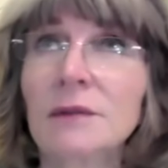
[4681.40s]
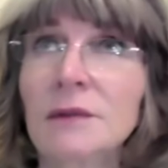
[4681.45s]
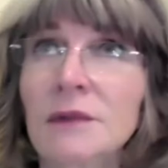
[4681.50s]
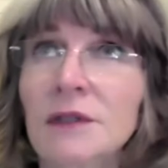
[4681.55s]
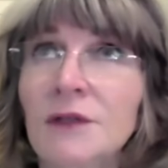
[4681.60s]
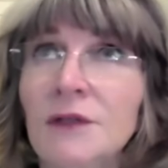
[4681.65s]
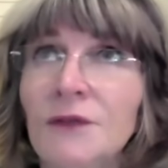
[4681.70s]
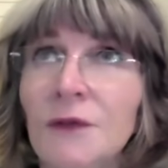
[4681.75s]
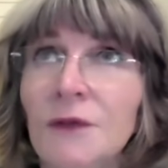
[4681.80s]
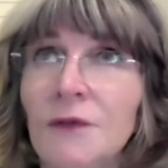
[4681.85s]

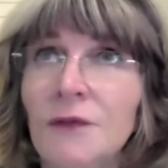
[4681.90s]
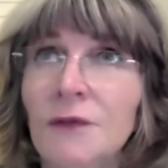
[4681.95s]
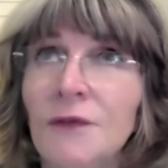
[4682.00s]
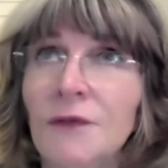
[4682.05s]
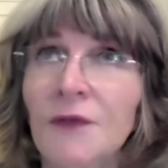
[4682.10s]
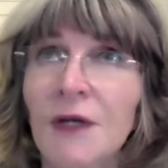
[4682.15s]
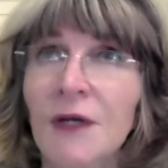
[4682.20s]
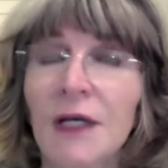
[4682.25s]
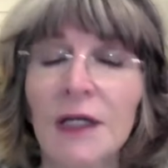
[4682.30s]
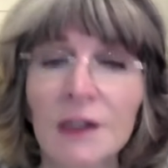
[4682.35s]
different
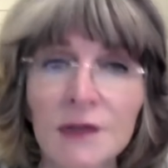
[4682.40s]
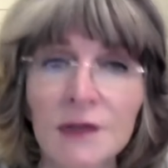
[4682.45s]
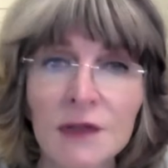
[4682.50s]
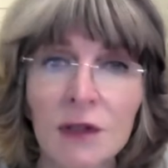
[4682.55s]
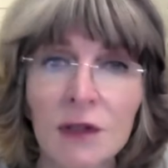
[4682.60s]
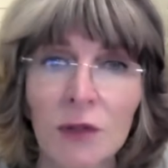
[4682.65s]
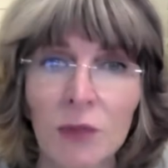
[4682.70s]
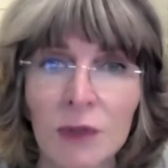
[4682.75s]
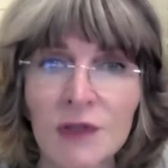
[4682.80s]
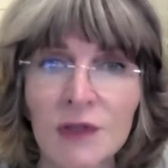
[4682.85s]
feelings,
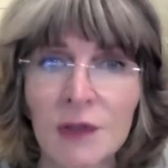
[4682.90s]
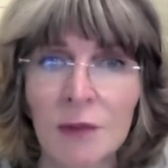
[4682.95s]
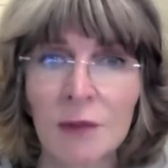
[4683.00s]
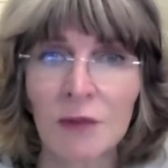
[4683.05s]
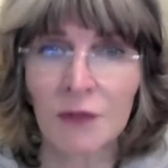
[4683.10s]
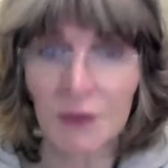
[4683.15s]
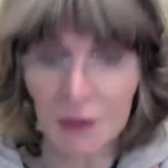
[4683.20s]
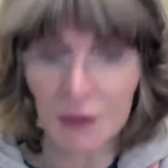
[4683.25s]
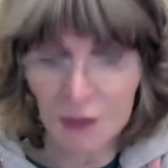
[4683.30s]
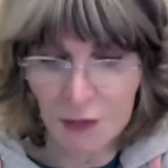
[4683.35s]
don't we? Some
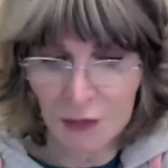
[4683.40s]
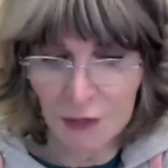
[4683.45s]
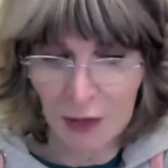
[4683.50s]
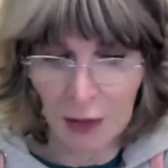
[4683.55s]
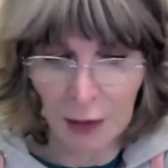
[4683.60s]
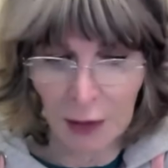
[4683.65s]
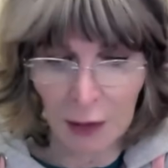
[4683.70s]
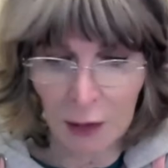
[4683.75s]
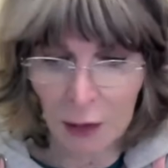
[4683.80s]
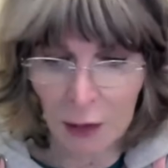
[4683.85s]
of us
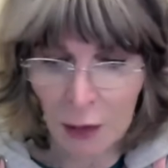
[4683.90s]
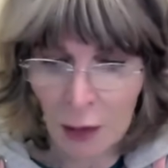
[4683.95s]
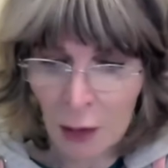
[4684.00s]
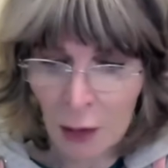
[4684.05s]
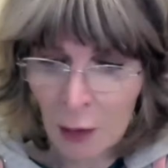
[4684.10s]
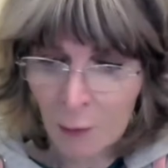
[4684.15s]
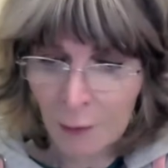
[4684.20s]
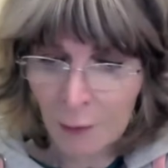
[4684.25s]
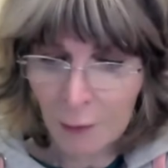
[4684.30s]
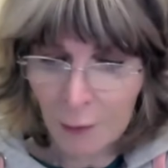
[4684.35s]
think
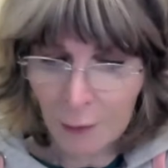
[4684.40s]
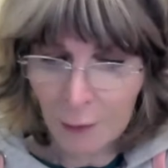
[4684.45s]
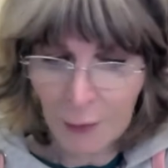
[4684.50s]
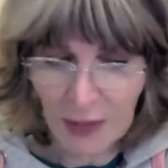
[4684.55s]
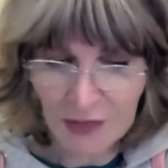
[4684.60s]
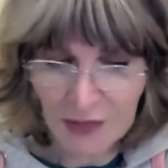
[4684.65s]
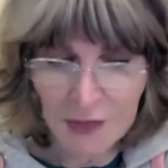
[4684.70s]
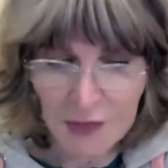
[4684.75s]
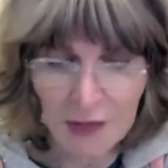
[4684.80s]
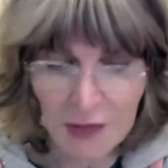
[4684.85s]

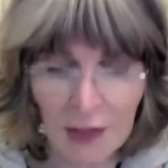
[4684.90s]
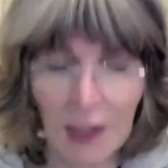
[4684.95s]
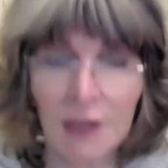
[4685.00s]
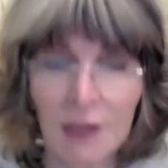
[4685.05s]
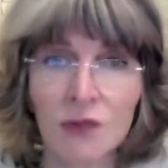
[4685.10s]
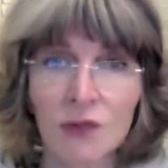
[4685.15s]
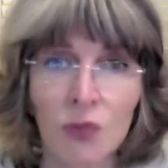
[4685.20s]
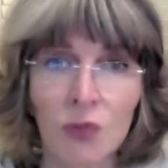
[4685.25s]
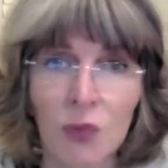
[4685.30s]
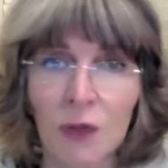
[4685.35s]
medicine
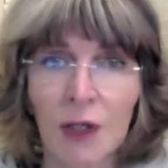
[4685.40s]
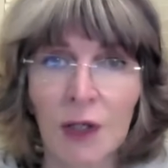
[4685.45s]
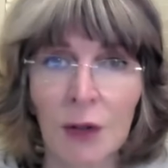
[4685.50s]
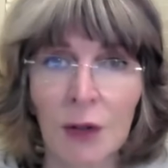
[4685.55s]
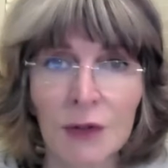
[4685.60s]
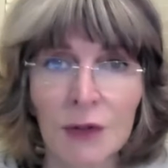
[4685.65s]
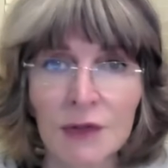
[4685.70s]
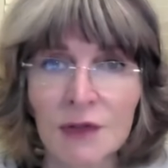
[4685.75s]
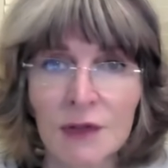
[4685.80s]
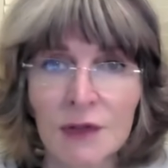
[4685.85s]
has all the
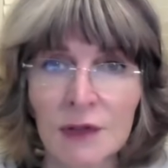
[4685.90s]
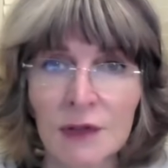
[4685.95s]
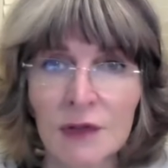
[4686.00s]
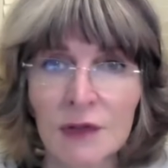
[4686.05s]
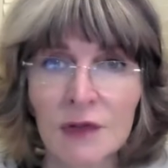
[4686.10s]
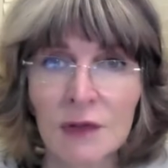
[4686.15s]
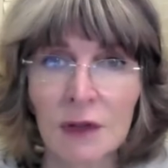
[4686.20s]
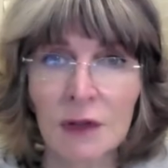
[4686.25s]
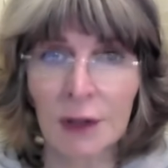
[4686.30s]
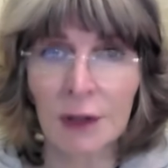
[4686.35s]

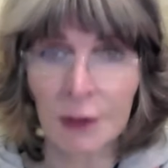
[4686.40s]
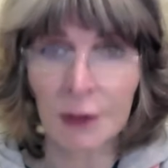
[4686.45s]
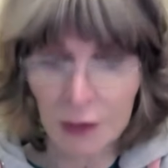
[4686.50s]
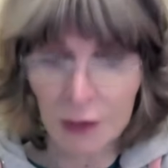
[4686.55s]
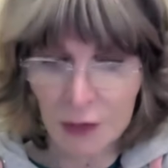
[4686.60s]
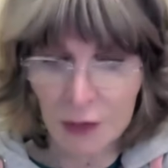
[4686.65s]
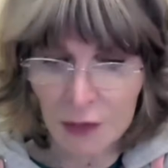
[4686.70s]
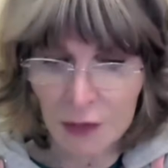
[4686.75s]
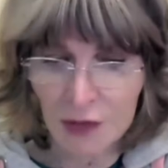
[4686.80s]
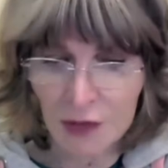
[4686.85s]
answers, and
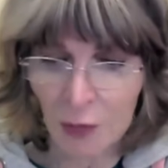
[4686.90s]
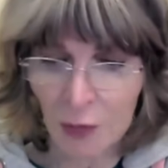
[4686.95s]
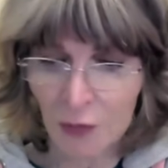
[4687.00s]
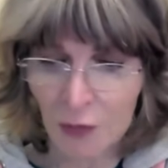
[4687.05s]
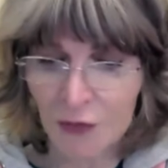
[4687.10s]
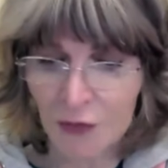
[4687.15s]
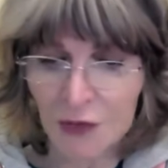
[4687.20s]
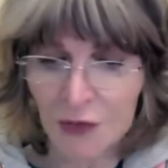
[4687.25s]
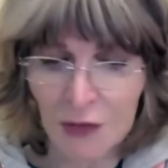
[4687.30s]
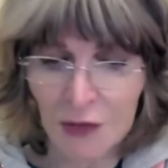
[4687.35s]
some of
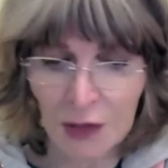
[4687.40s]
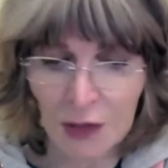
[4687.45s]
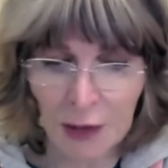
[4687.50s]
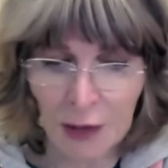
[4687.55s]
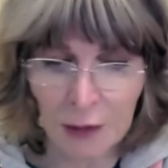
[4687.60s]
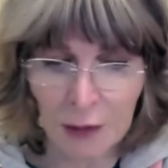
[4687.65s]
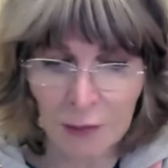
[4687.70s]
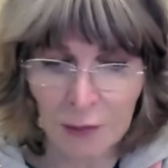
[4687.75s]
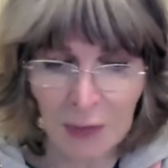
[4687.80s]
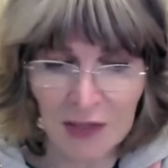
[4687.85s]
us
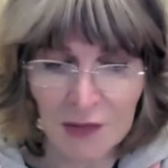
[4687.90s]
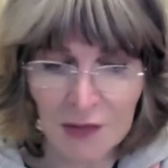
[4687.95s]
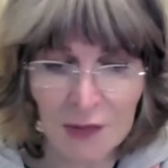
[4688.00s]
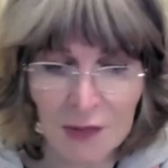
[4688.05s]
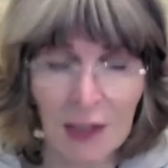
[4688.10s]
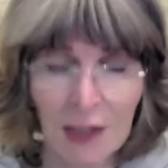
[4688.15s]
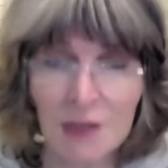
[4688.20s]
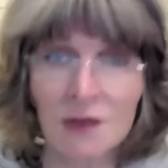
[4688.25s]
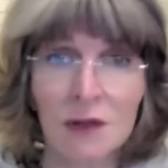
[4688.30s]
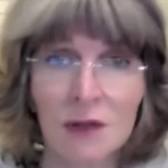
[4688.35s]
think medicine
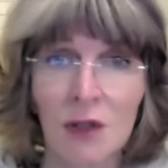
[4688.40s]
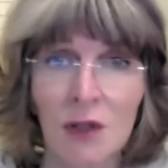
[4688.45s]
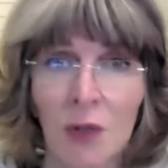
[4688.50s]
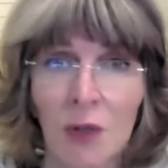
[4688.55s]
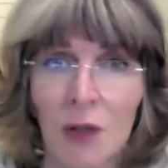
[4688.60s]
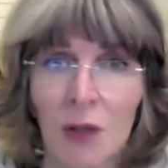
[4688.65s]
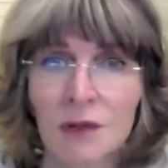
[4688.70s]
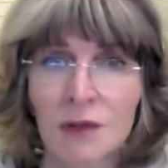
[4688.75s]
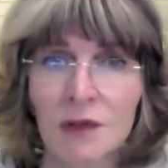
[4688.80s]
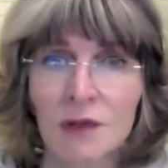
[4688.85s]
has no
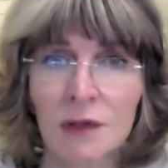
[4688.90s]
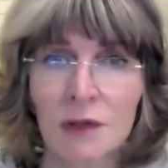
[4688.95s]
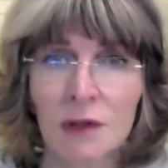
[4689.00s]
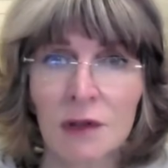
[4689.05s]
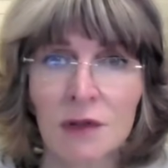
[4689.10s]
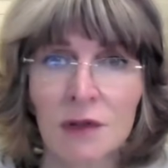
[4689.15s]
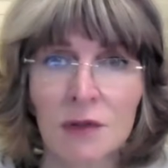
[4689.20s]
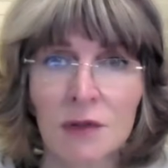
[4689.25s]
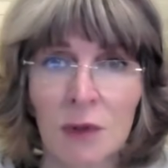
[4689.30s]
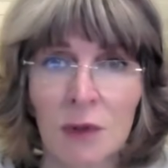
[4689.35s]

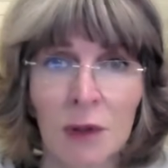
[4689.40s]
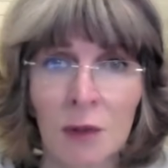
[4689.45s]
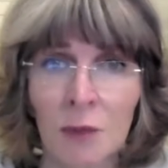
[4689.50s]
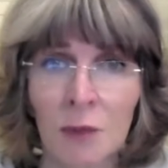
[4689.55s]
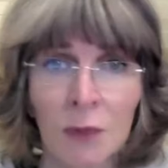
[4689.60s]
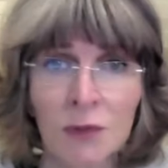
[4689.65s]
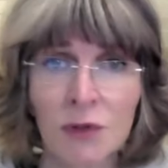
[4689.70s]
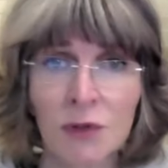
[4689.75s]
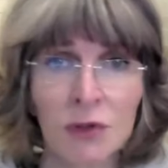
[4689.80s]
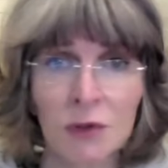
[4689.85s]
answers. Well, I
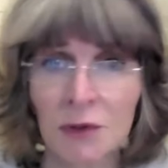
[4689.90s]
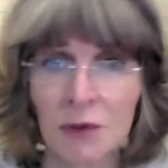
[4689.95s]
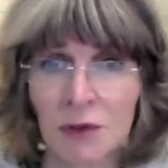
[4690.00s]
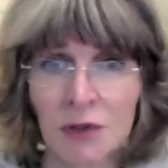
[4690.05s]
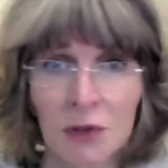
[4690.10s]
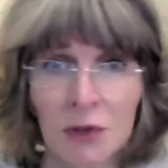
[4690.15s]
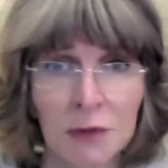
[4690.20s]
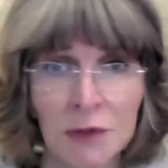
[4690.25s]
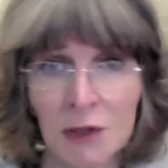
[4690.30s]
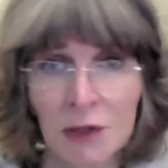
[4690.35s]
want to look at
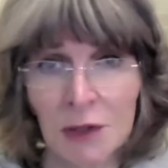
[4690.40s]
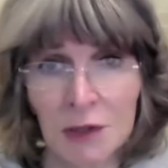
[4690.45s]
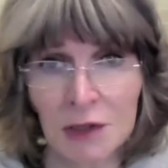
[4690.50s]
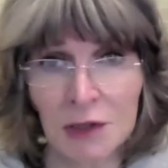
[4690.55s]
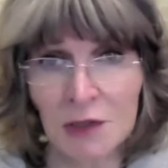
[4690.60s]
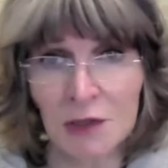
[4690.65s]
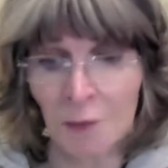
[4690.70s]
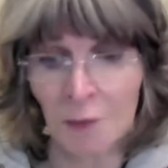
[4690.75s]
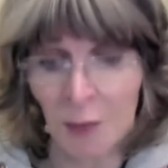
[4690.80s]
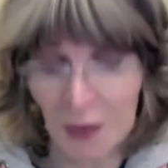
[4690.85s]

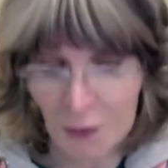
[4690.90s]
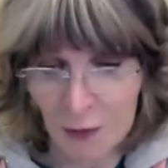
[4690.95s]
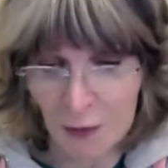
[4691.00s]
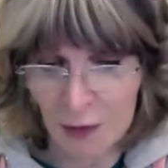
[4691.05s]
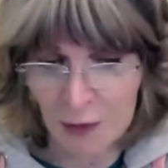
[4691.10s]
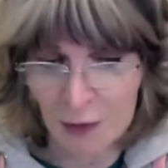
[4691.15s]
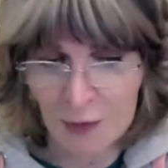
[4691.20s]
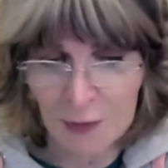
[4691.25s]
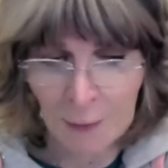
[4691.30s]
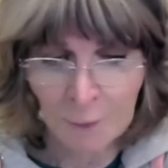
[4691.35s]
alternative
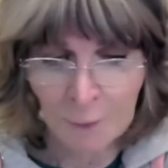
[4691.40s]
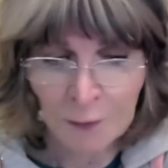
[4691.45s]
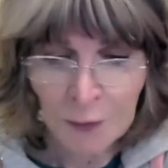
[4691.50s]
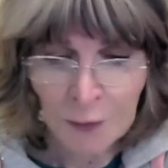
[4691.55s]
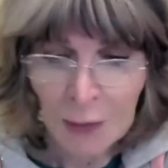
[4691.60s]
methods.